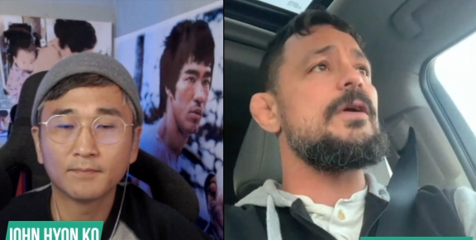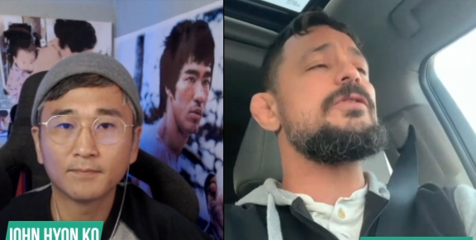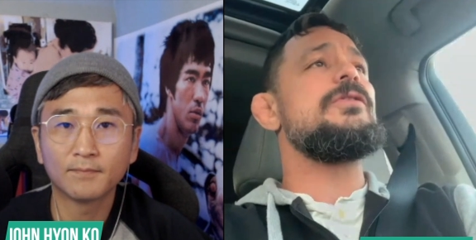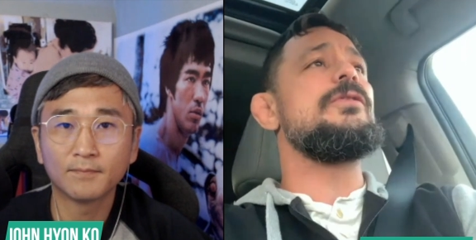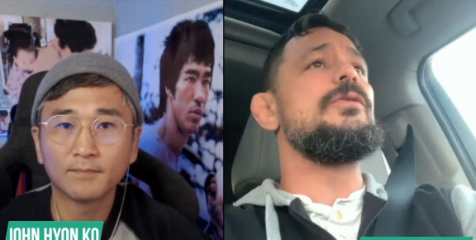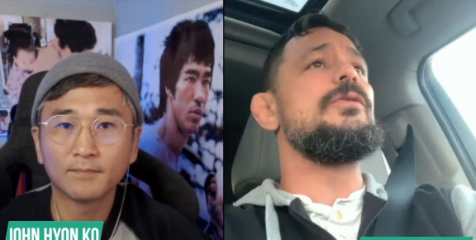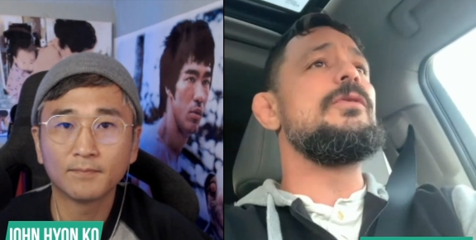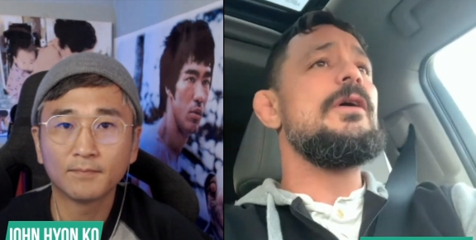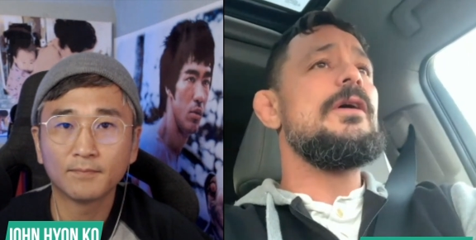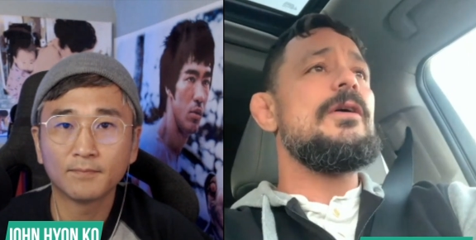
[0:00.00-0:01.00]
Speaker 1: for us
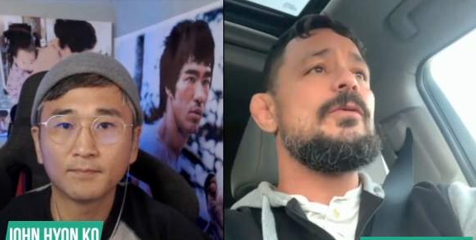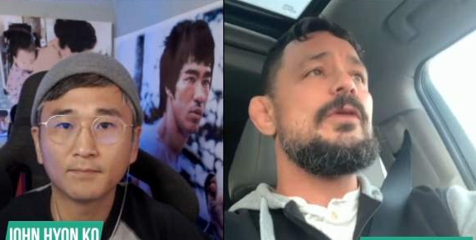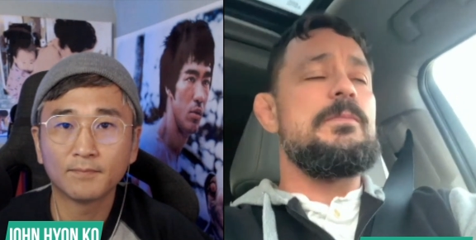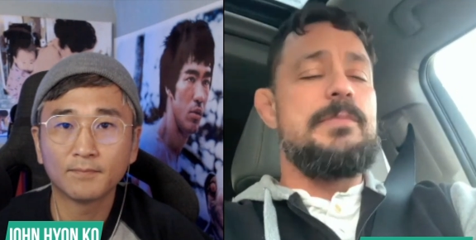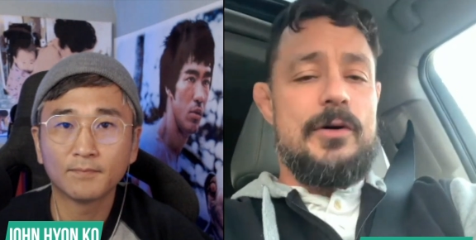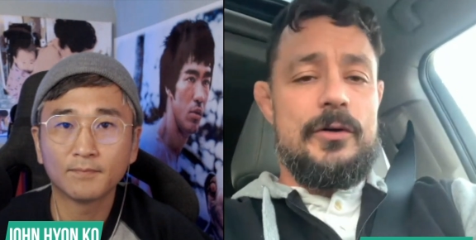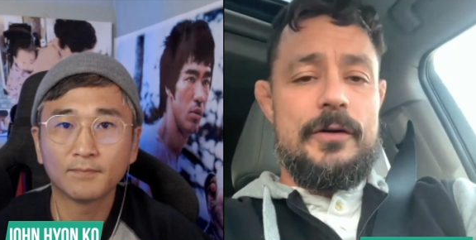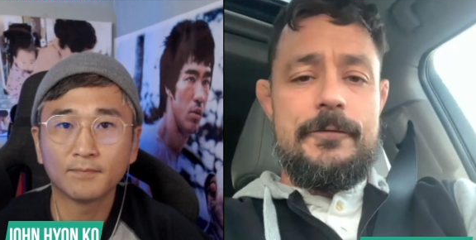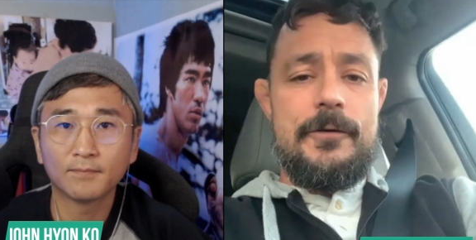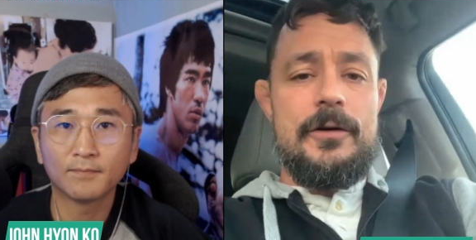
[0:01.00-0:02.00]
to really
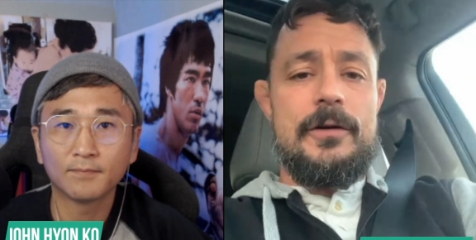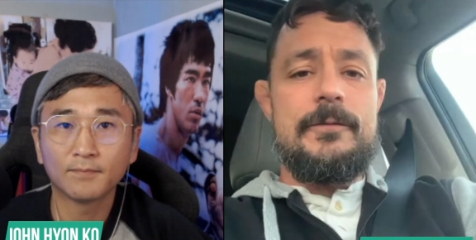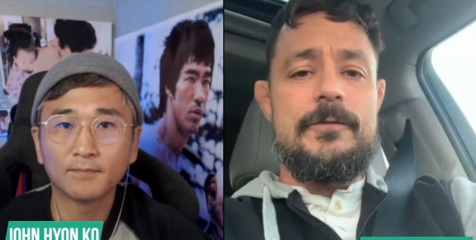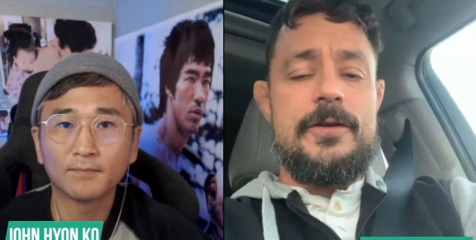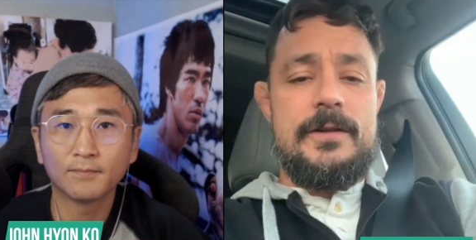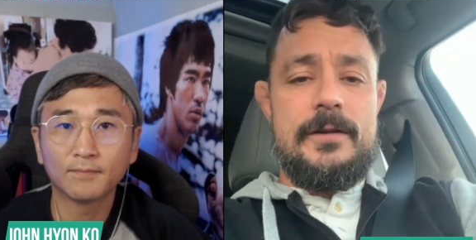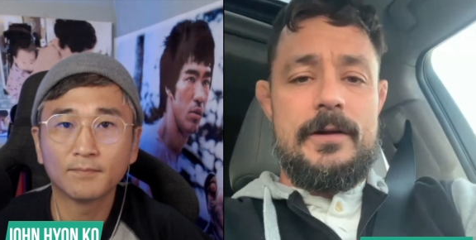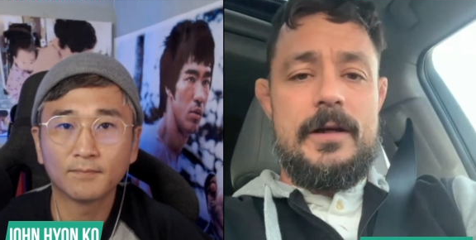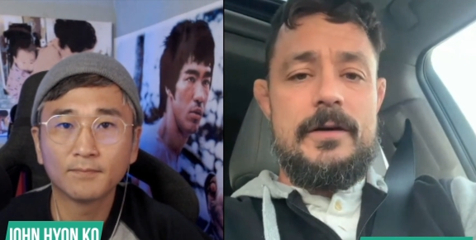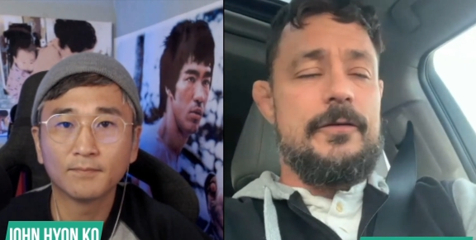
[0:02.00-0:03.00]
build a full
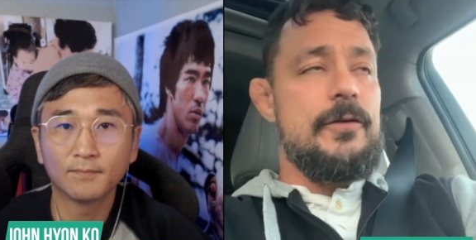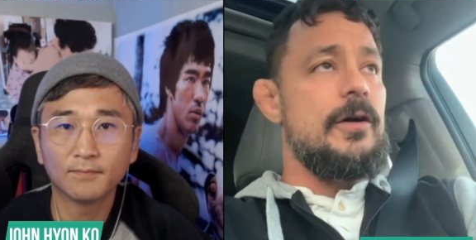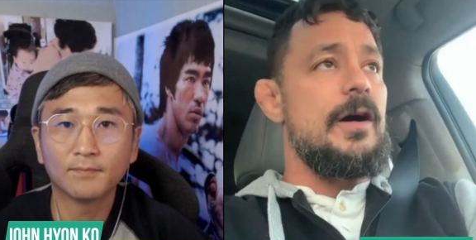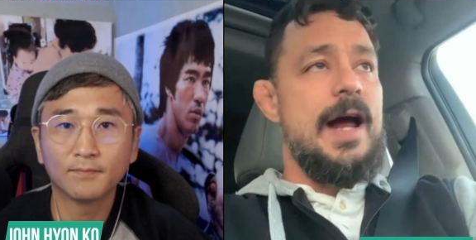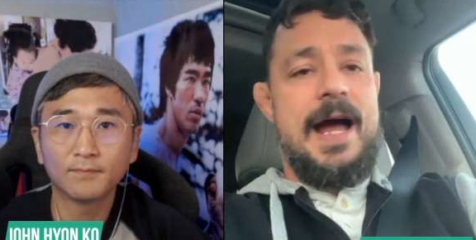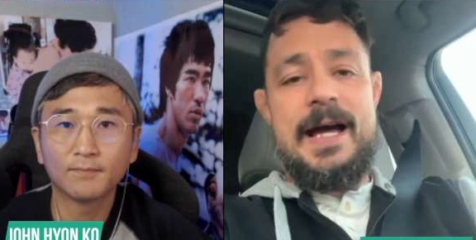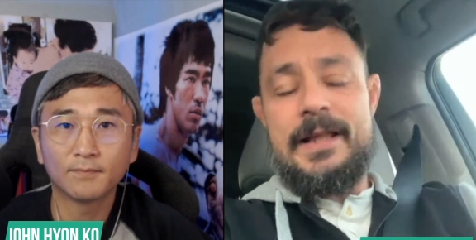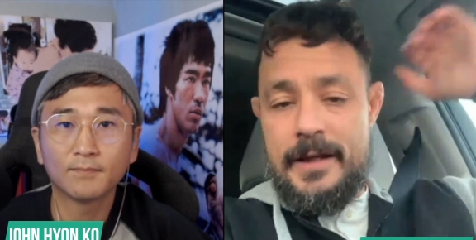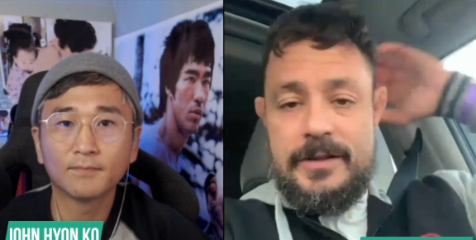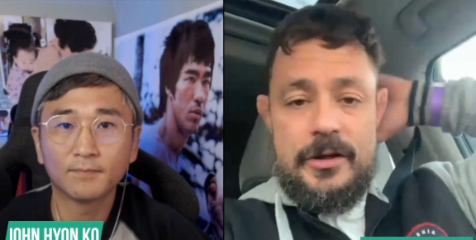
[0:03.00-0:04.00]
facility for our
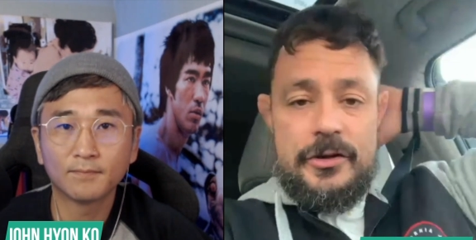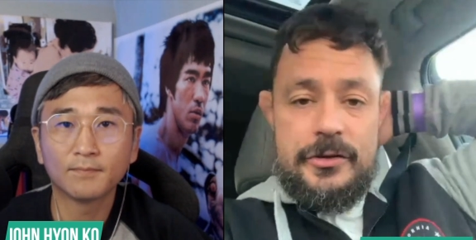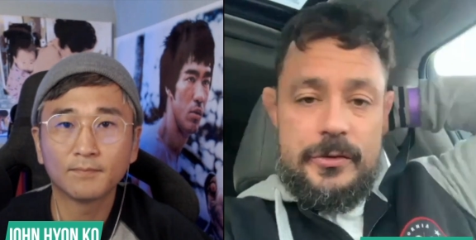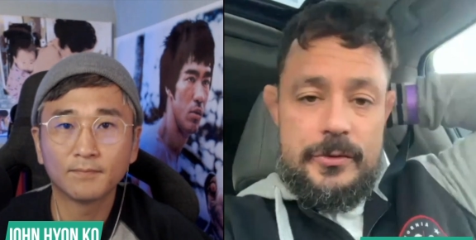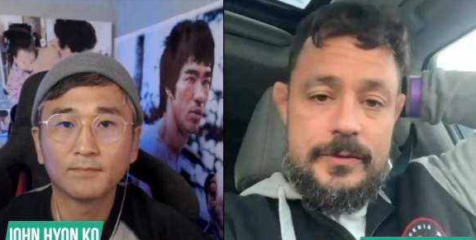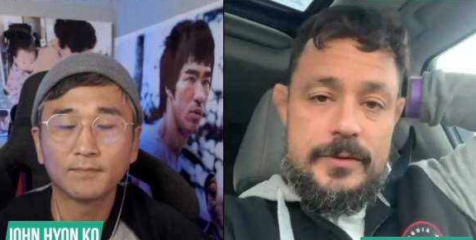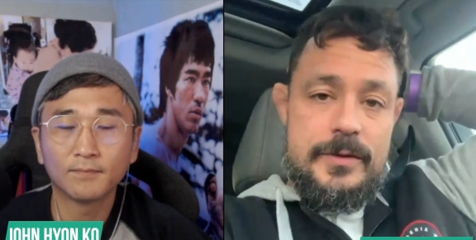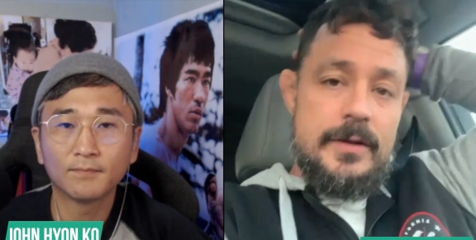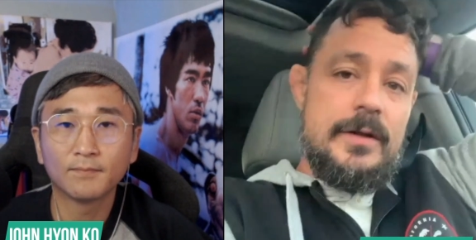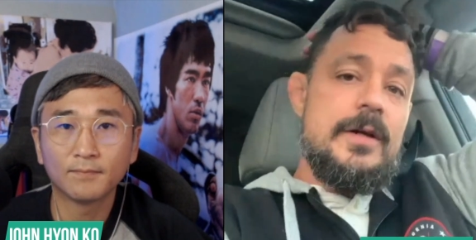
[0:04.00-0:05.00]
athletes and our
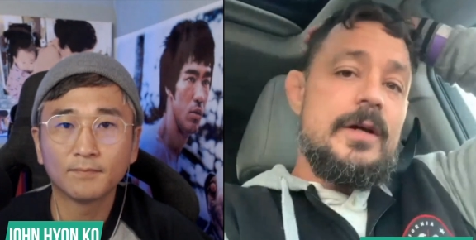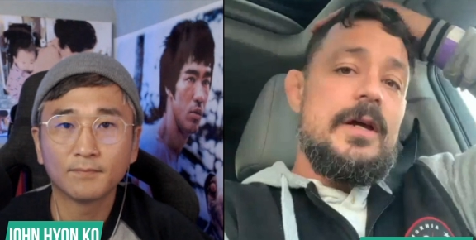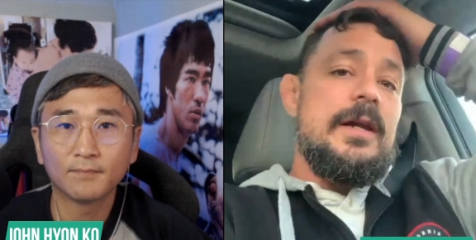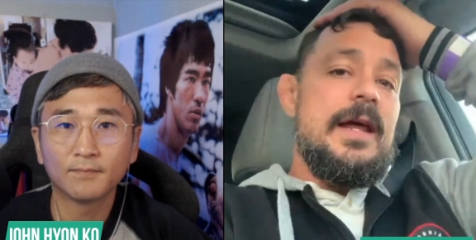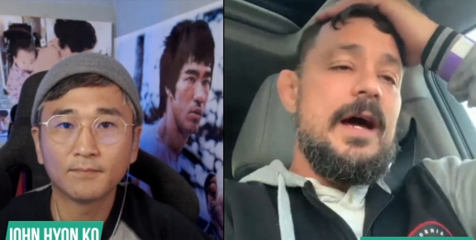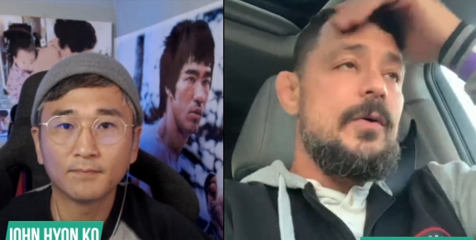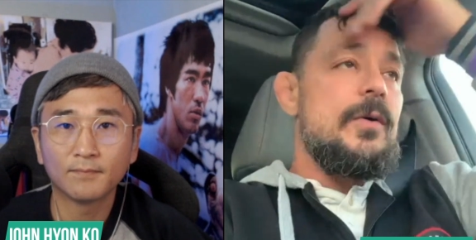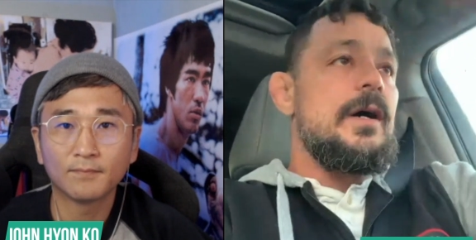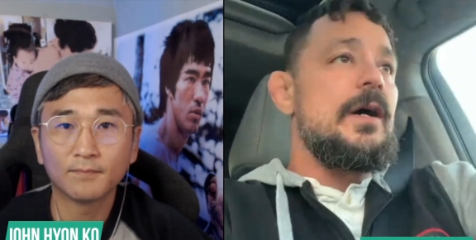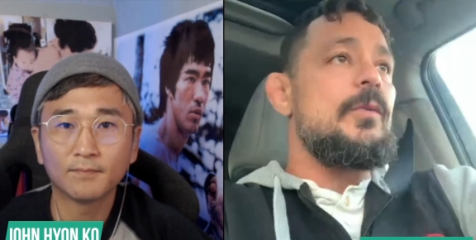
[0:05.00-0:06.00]
students, and
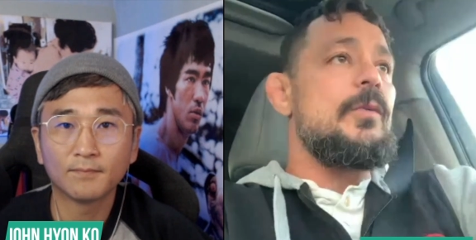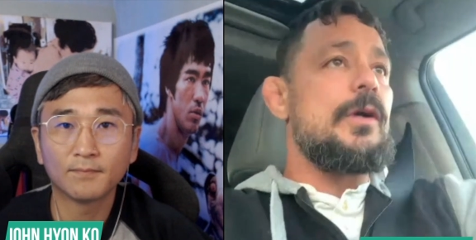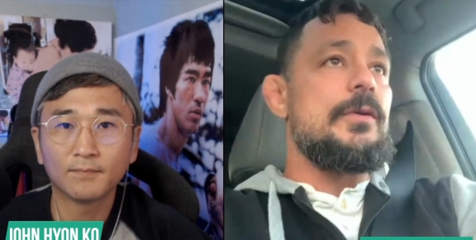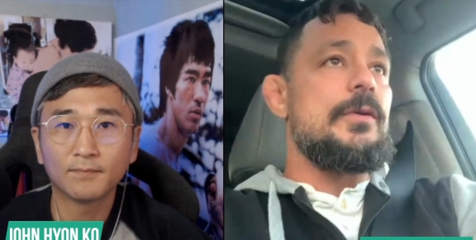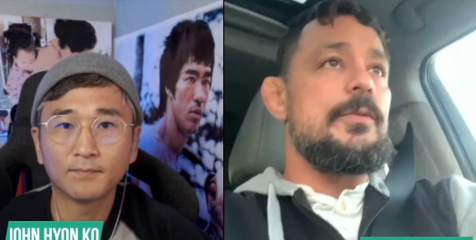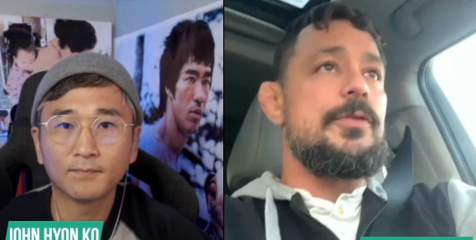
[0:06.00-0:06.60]
now uh, we're